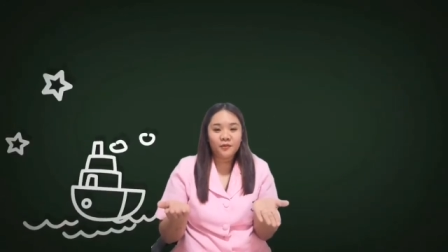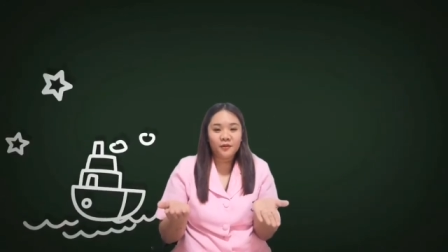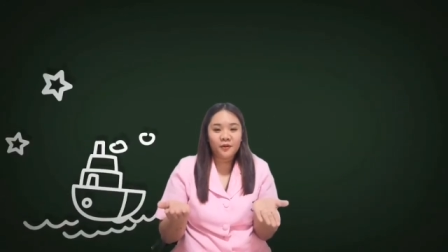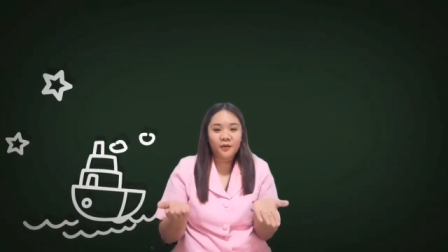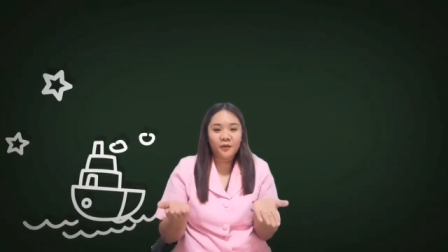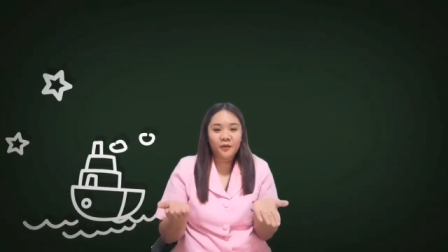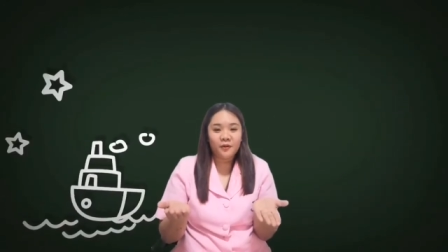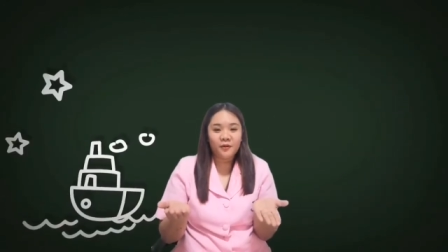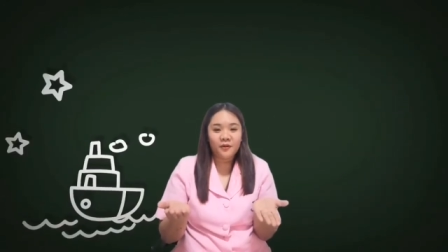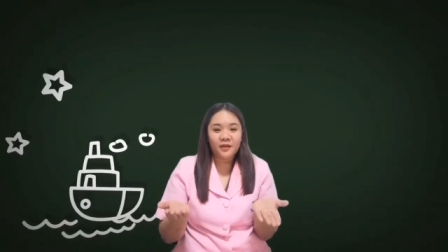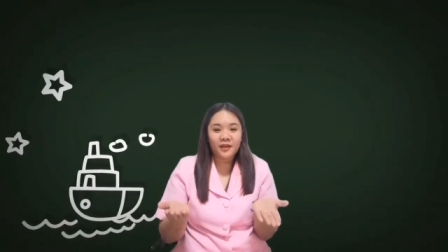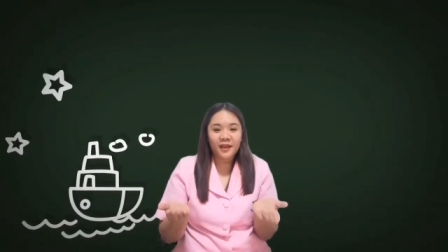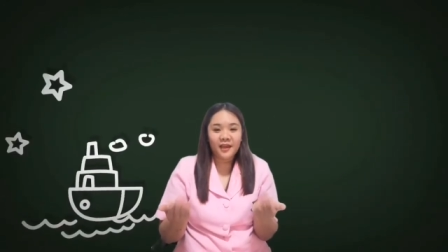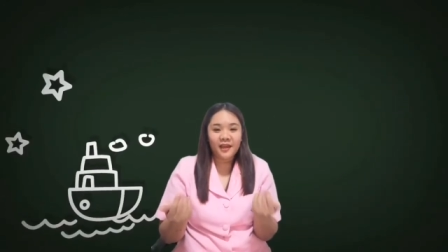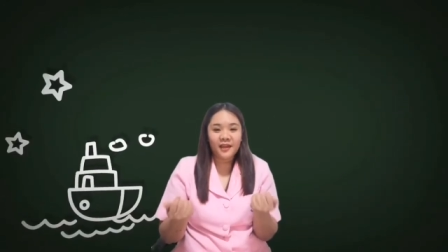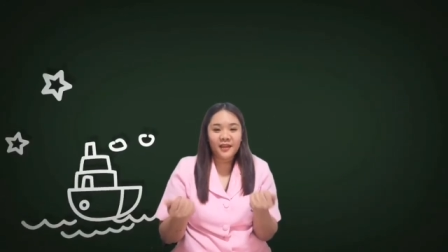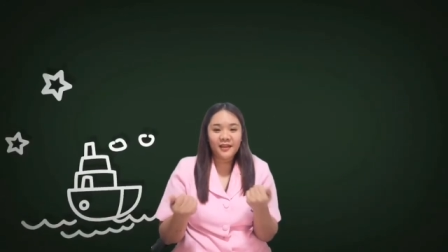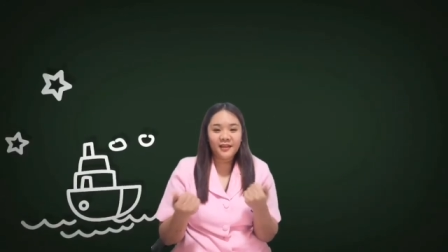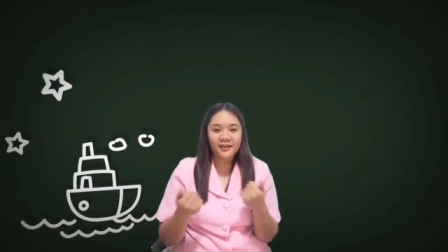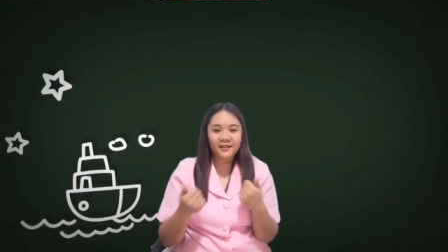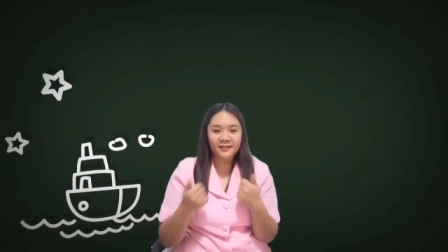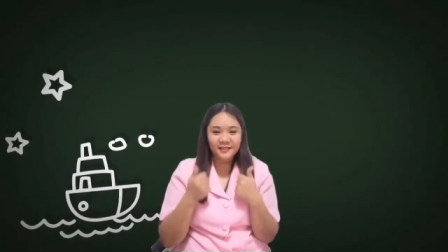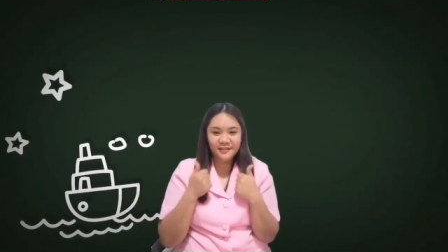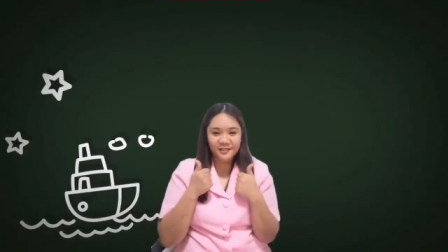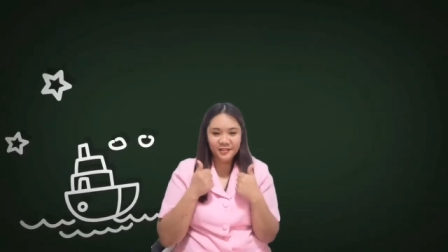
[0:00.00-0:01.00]

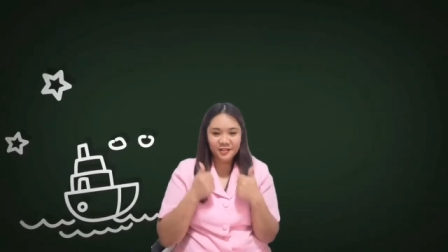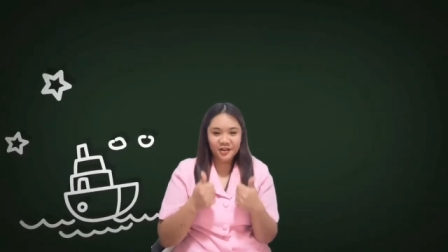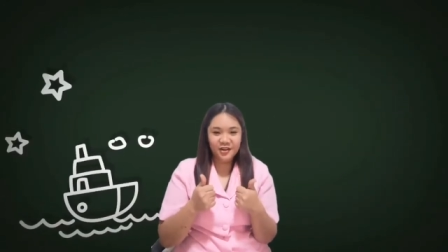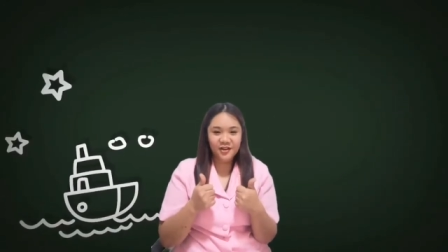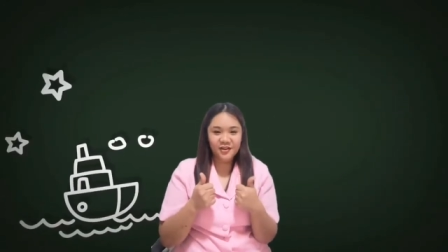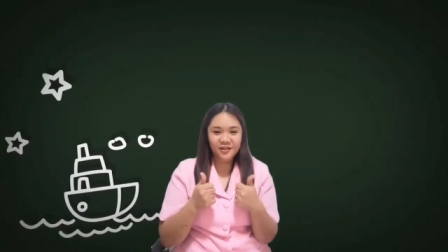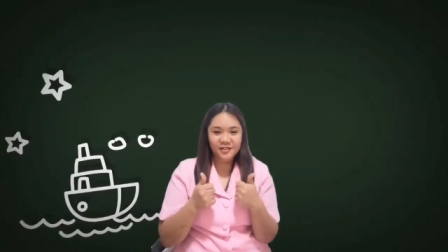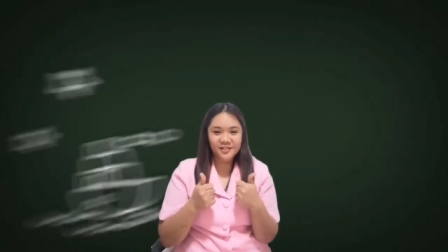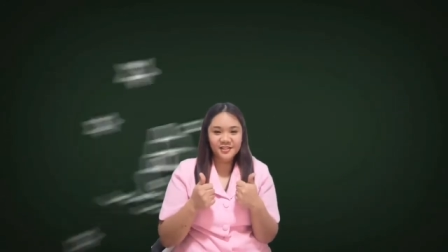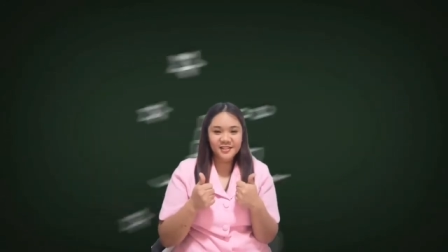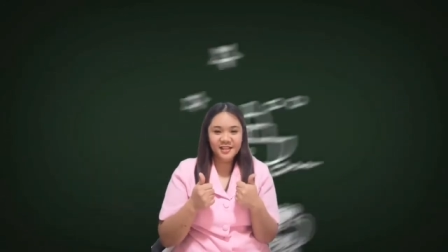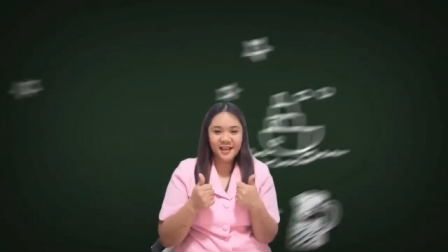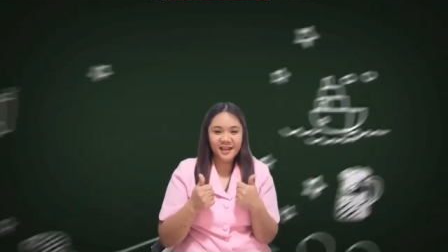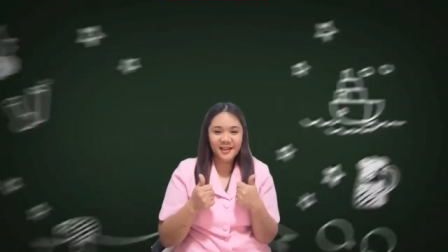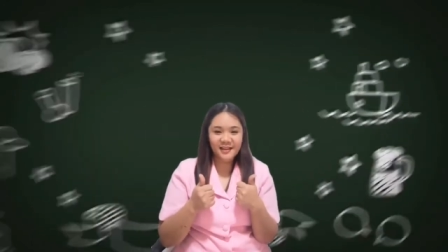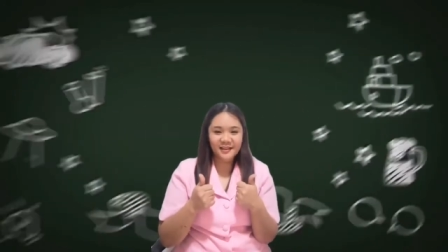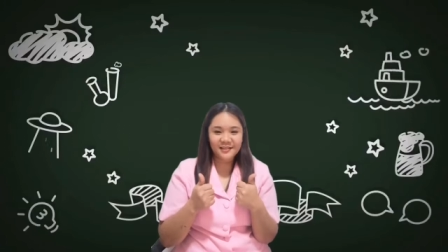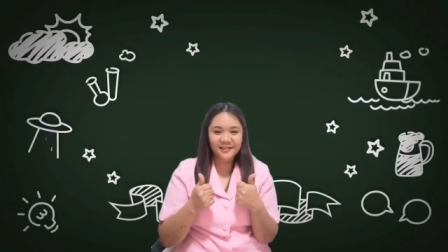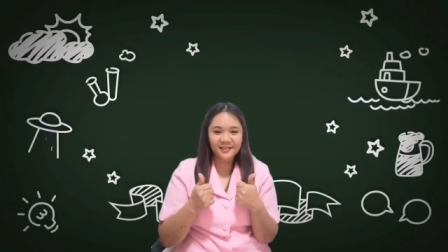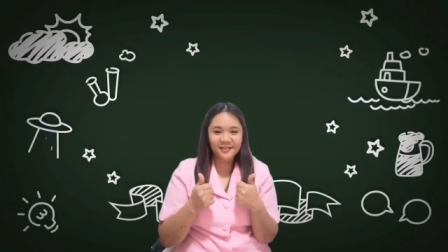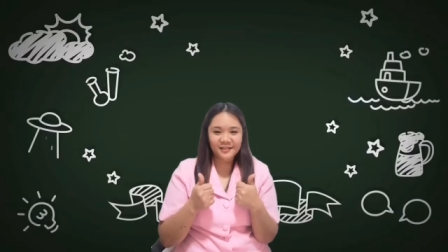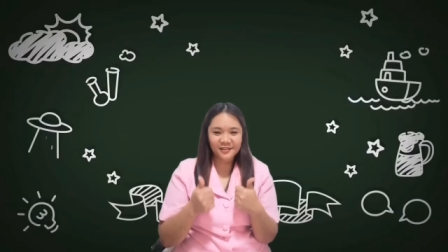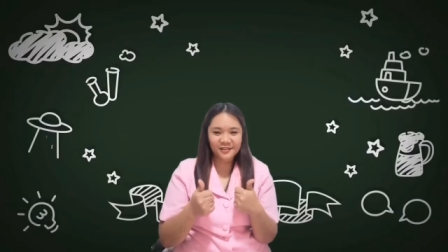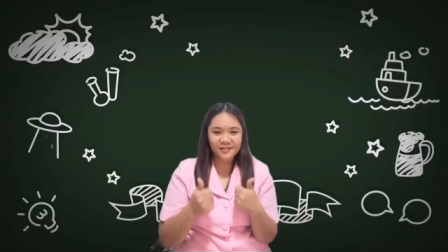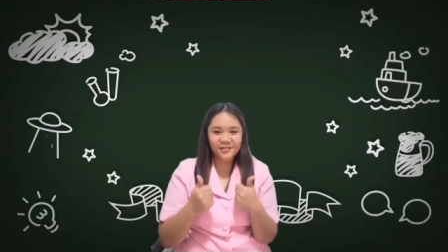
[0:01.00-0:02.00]
Okay? Do you understand?
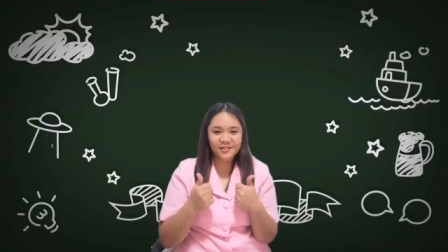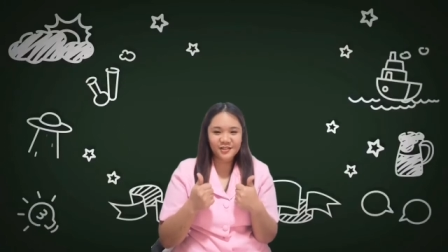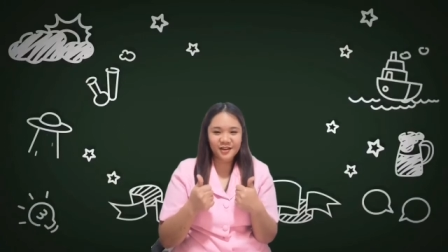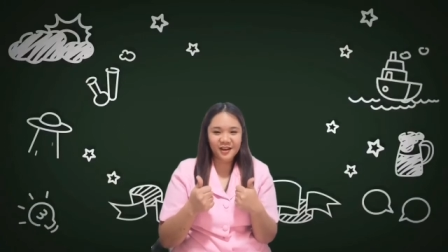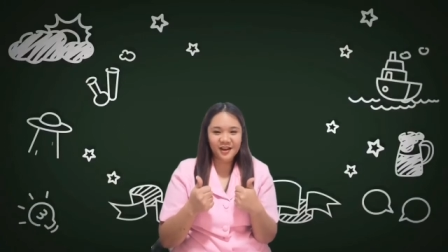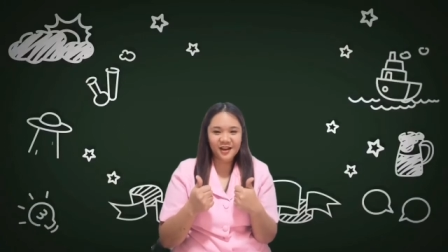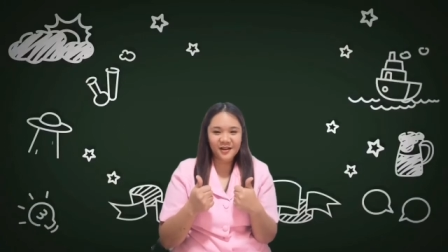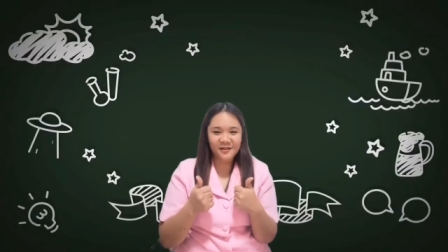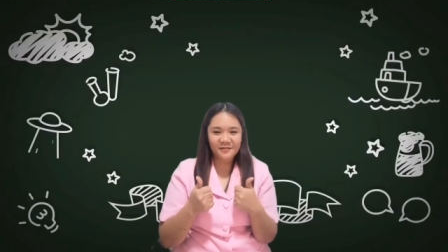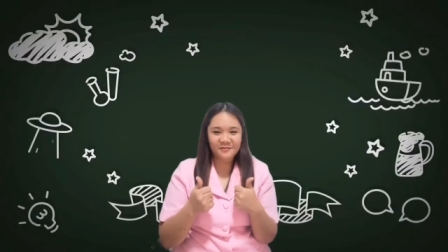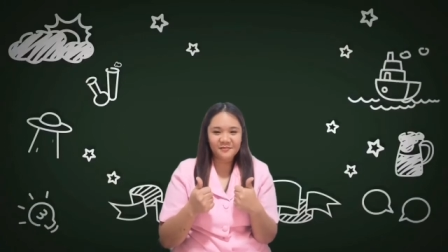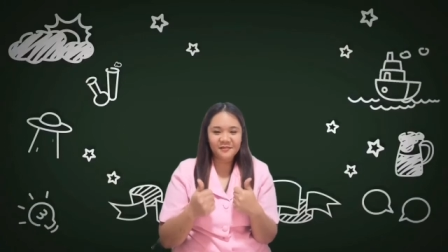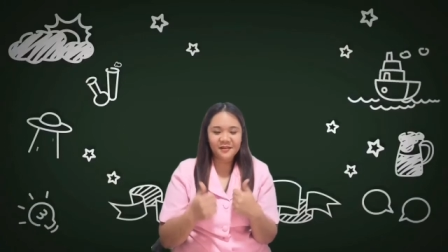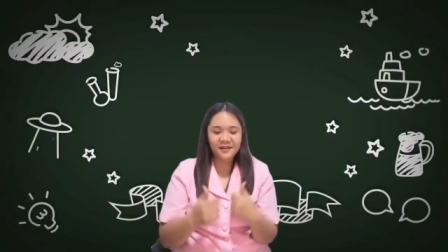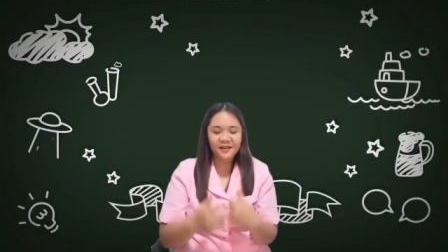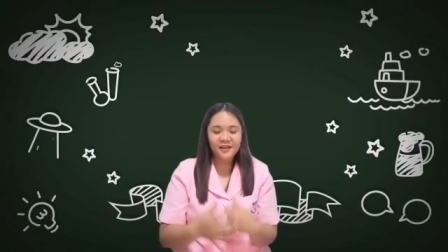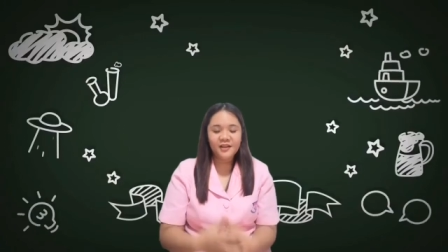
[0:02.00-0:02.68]
Good job.